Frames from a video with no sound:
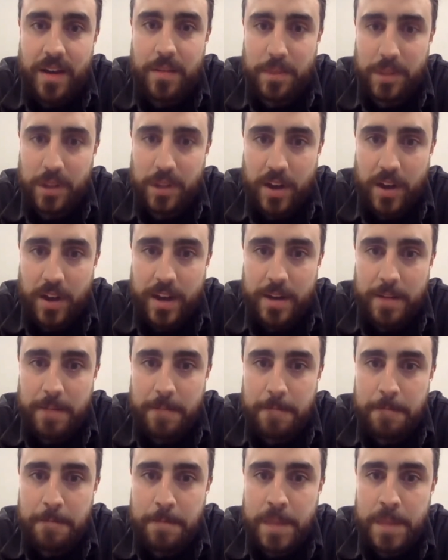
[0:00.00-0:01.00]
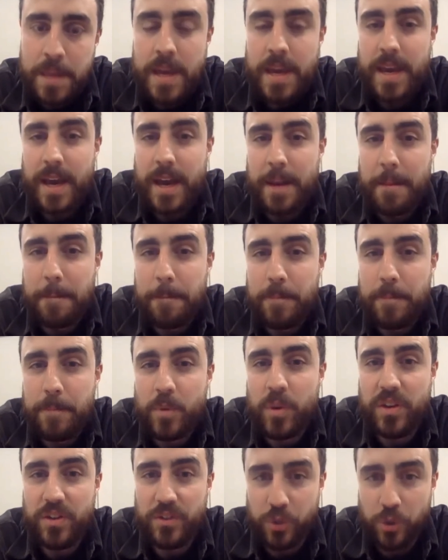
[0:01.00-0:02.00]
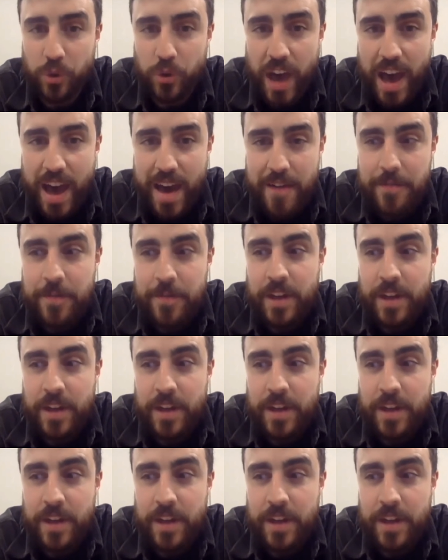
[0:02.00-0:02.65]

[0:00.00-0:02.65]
compliant. We do have